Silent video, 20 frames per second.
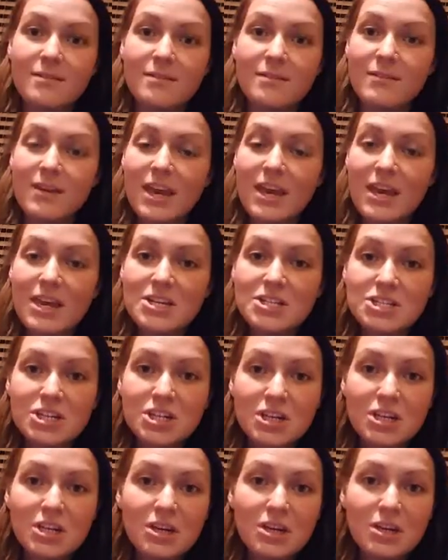on a
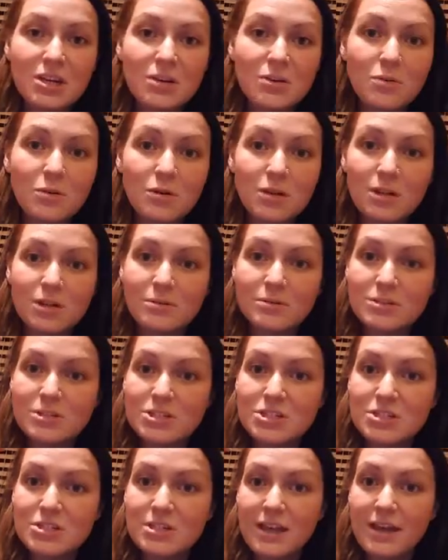vacation, or there
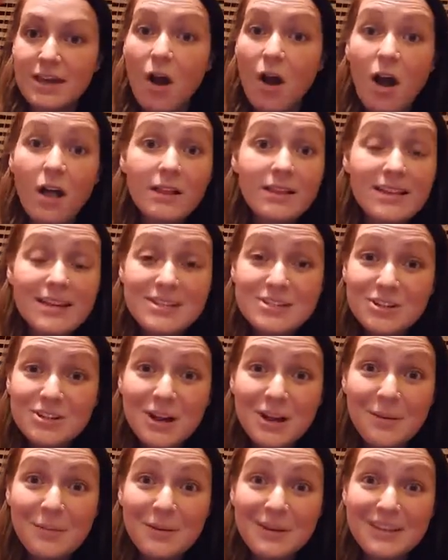was like holidays
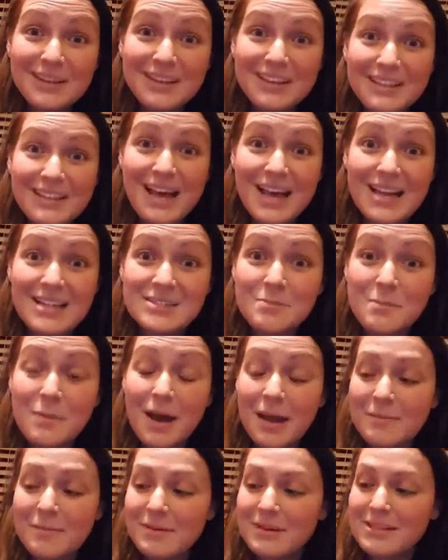are coming. Like that's
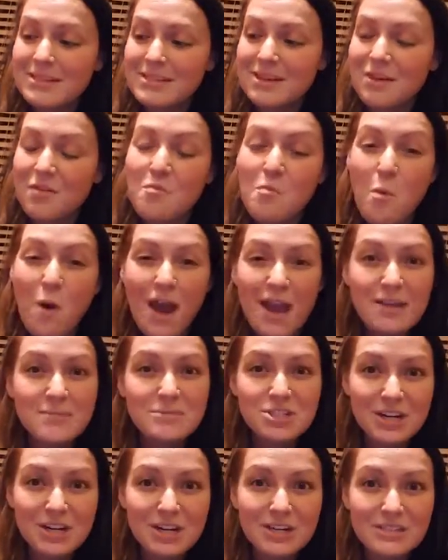my biggest thing of why
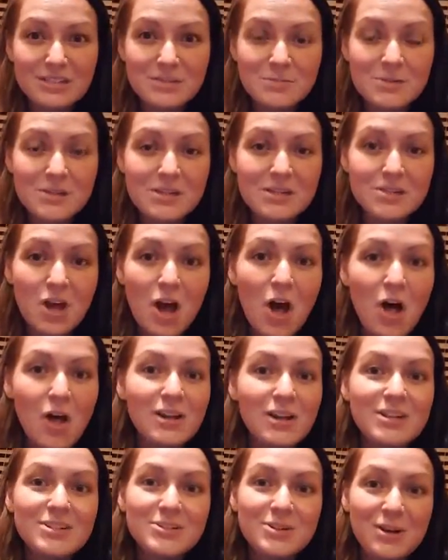I'm sharing this, because
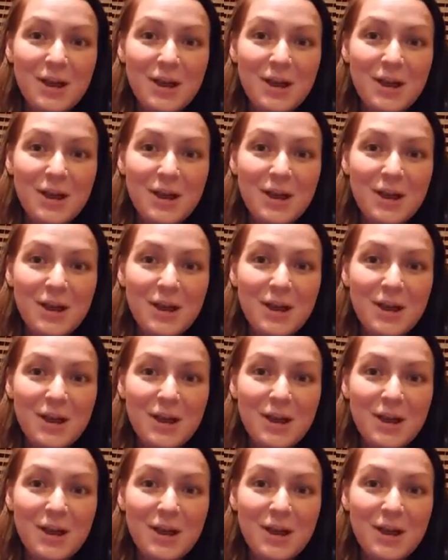holidays are